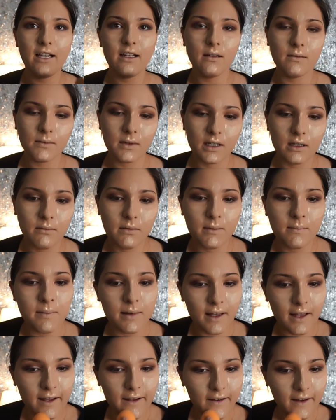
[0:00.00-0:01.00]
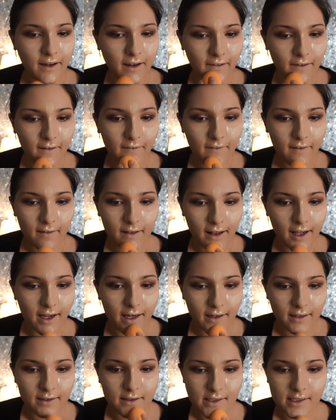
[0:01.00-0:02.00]
and I'm going to be blending that
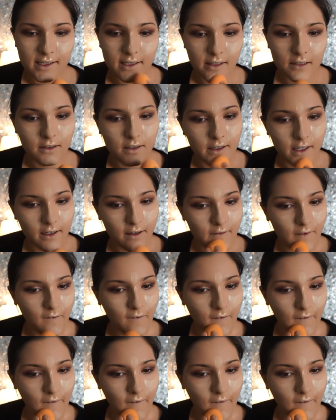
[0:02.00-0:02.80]
concealer in.